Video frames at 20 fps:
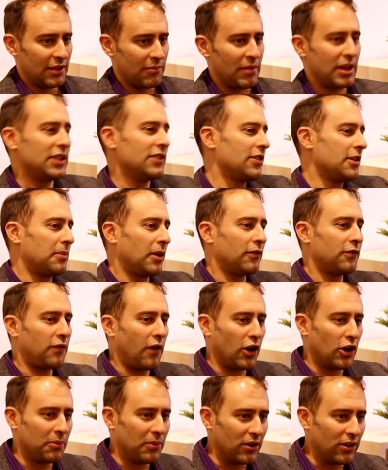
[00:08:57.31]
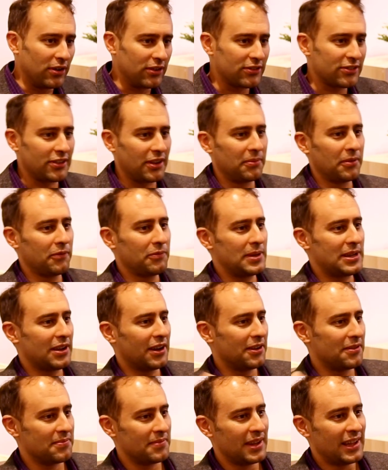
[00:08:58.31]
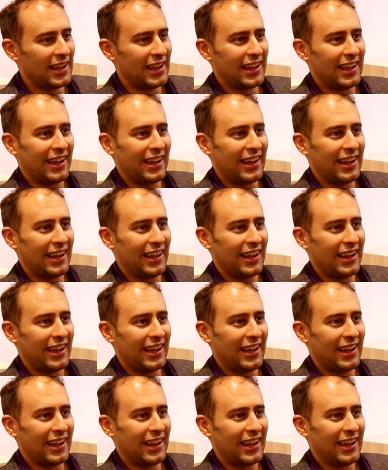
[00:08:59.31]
Many of them are farmers, some have become